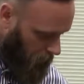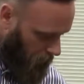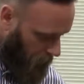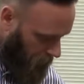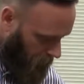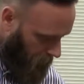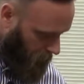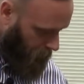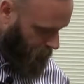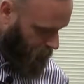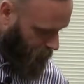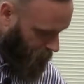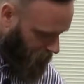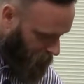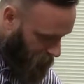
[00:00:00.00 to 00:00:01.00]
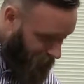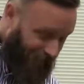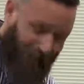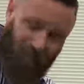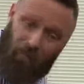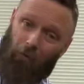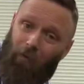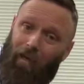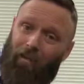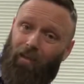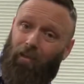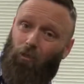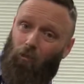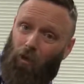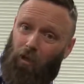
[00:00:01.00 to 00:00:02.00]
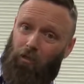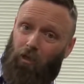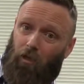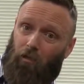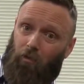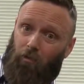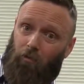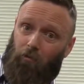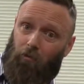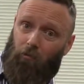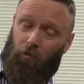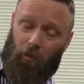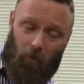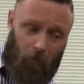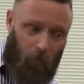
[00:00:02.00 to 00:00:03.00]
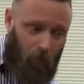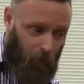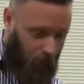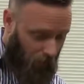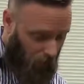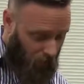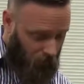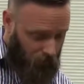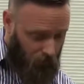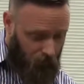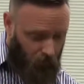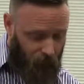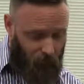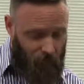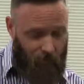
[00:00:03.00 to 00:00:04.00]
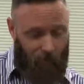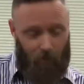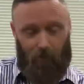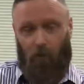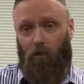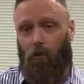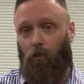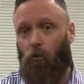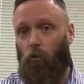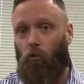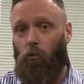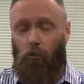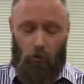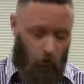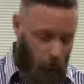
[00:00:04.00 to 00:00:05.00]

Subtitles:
But that's the main thing to watch out, to be cognizant of, is that the new ones